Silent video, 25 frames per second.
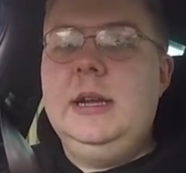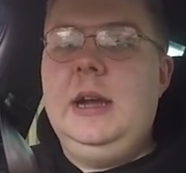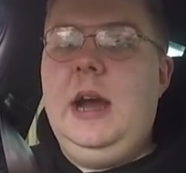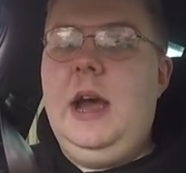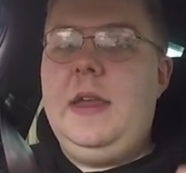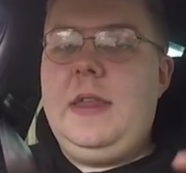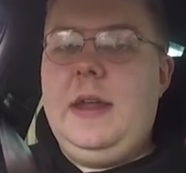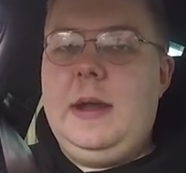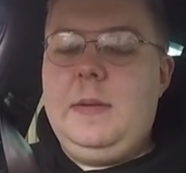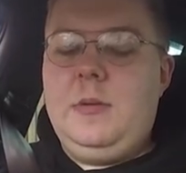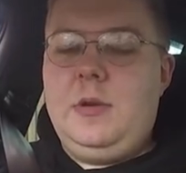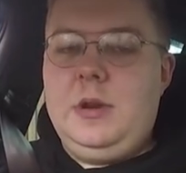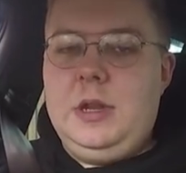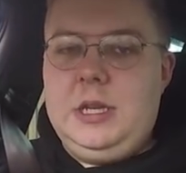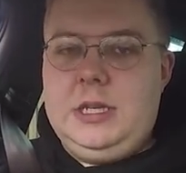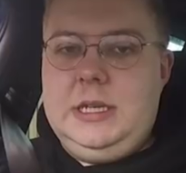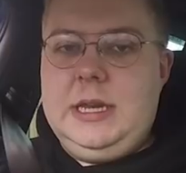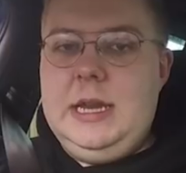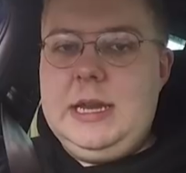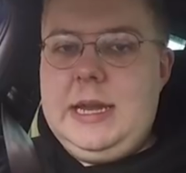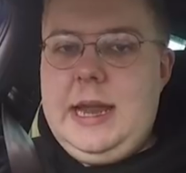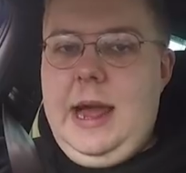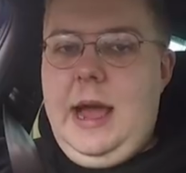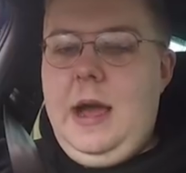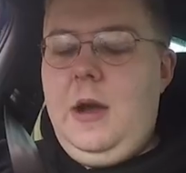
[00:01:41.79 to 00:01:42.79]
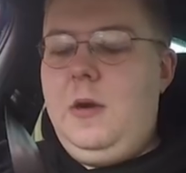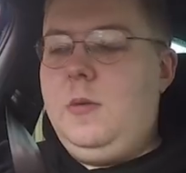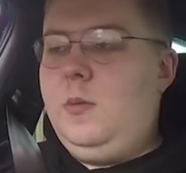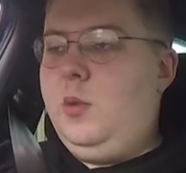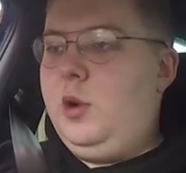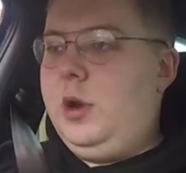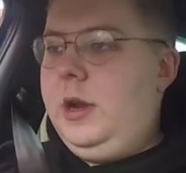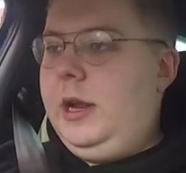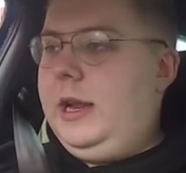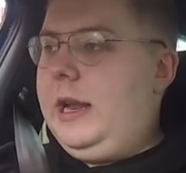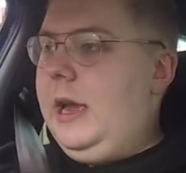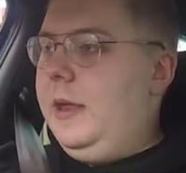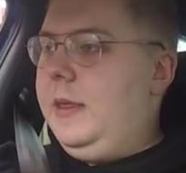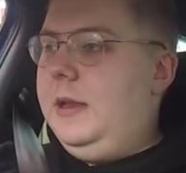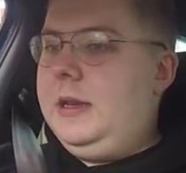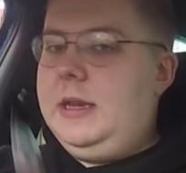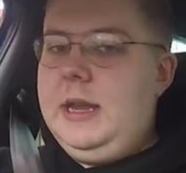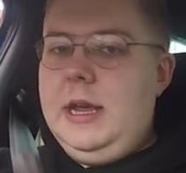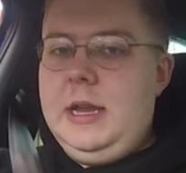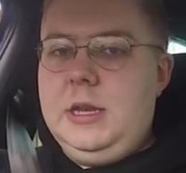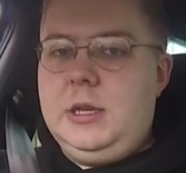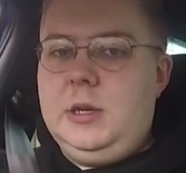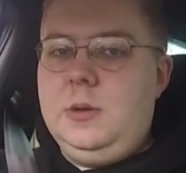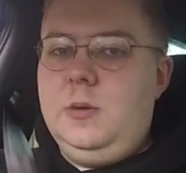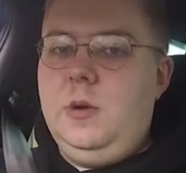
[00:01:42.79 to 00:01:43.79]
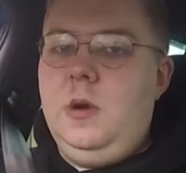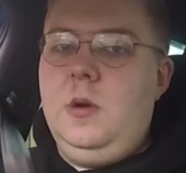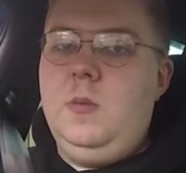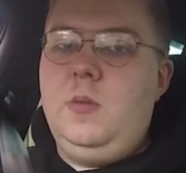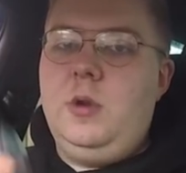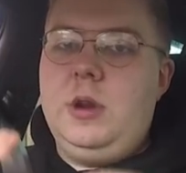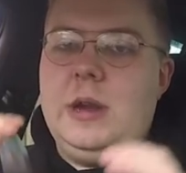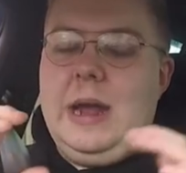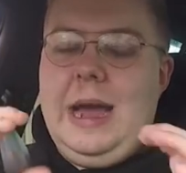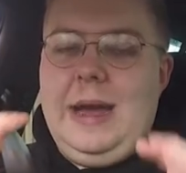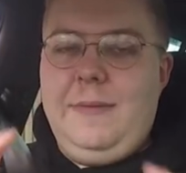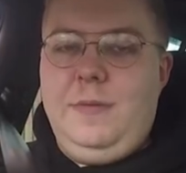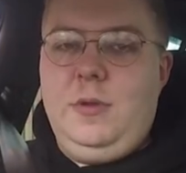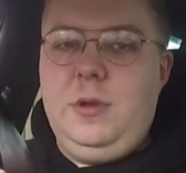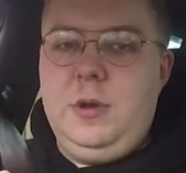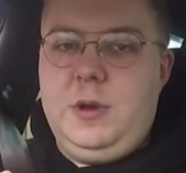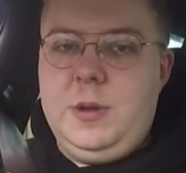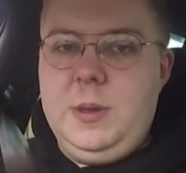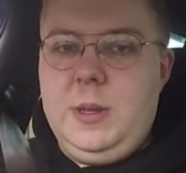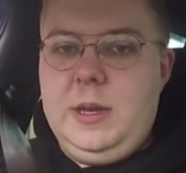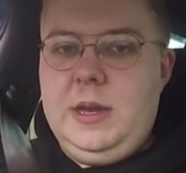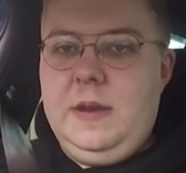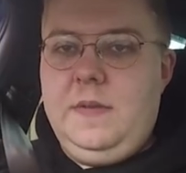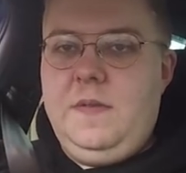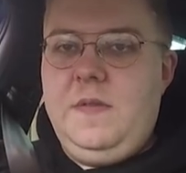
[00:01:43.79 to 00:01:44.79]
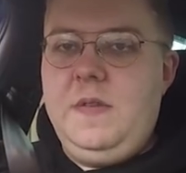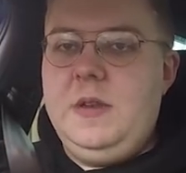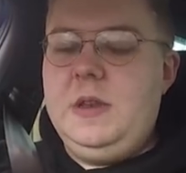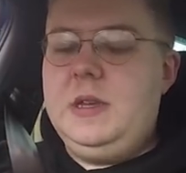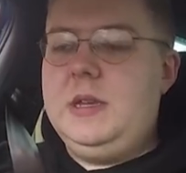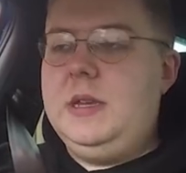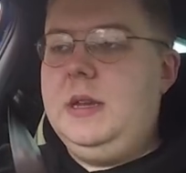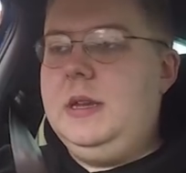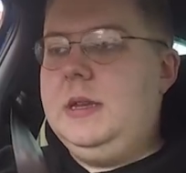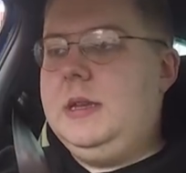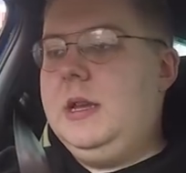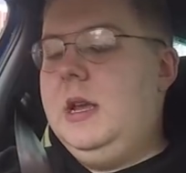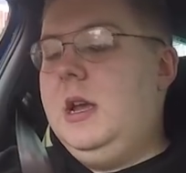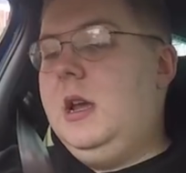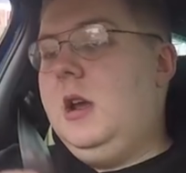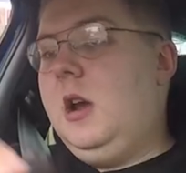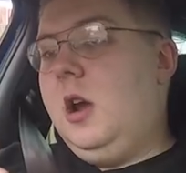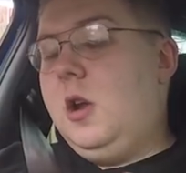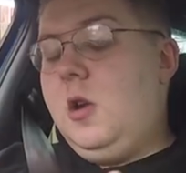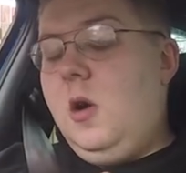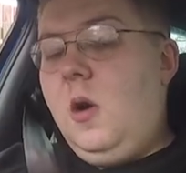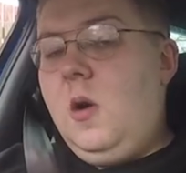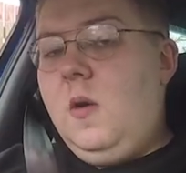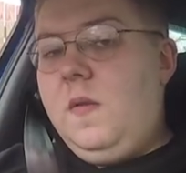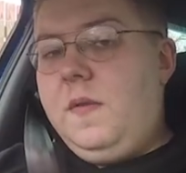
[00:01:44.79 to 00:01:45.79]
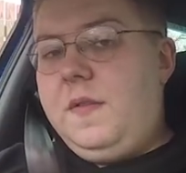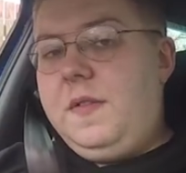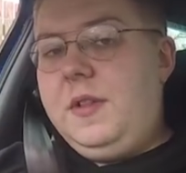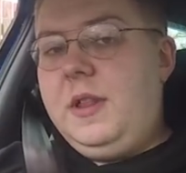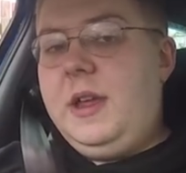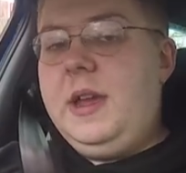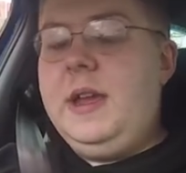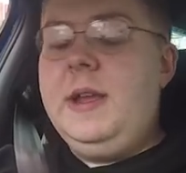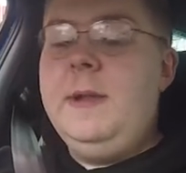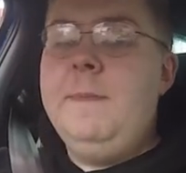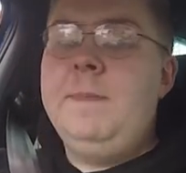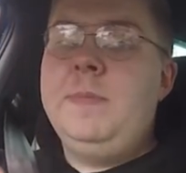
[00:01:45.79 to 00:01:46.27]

And then I'm going to sit down, we're going to get the data up, we're going to have a look at the differences, and hopefully